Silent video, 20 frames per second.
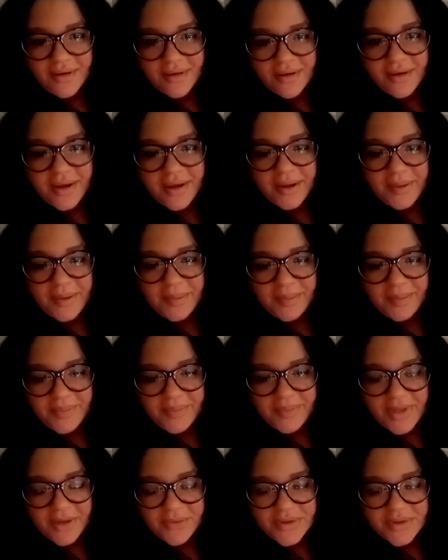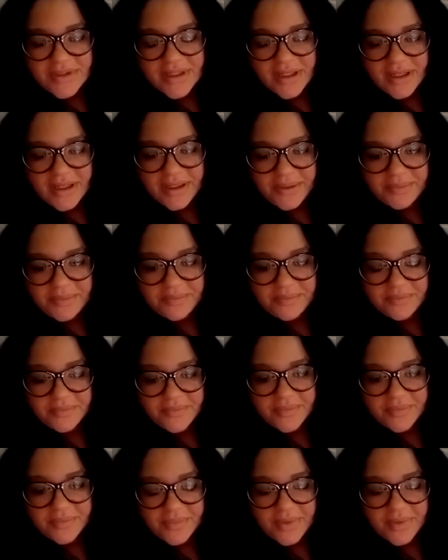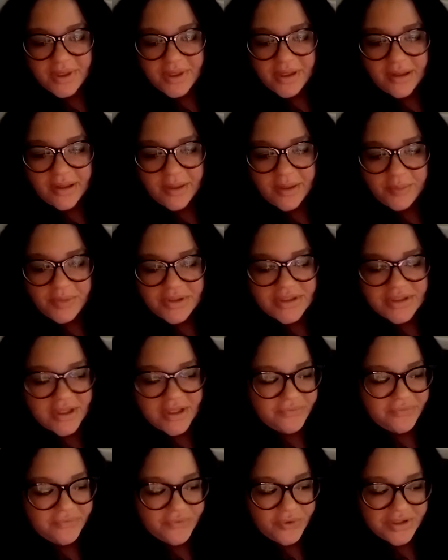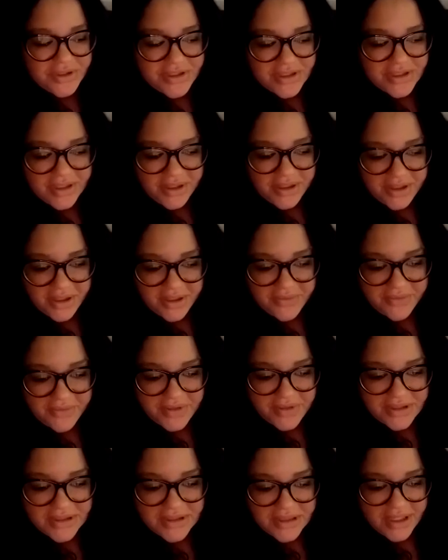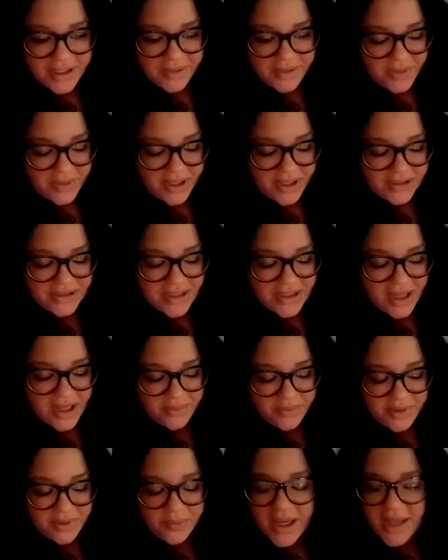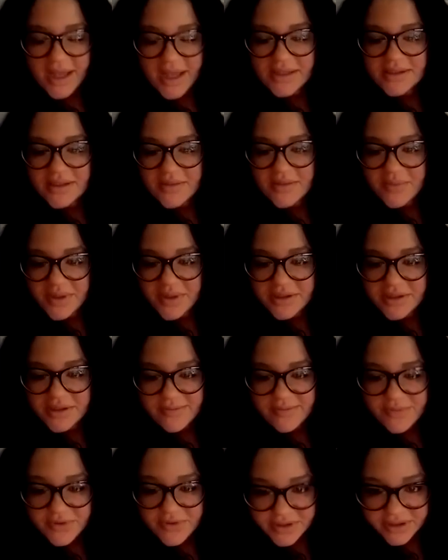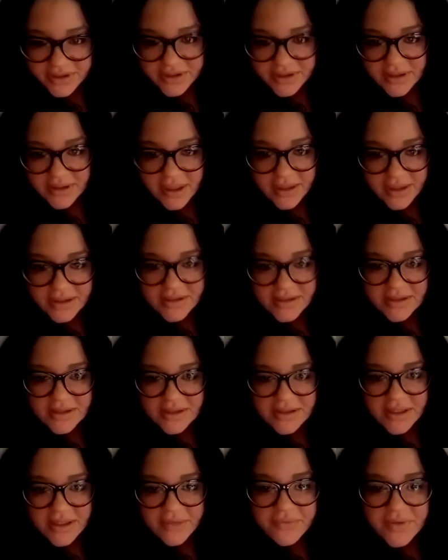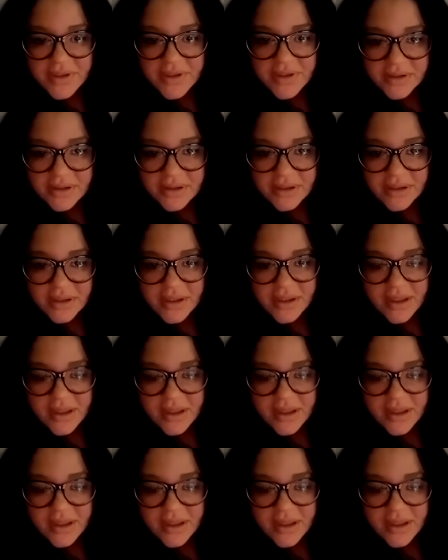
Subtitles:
Yeah, that was it's unfortunate of his untimely passing, but his music and legacy definitely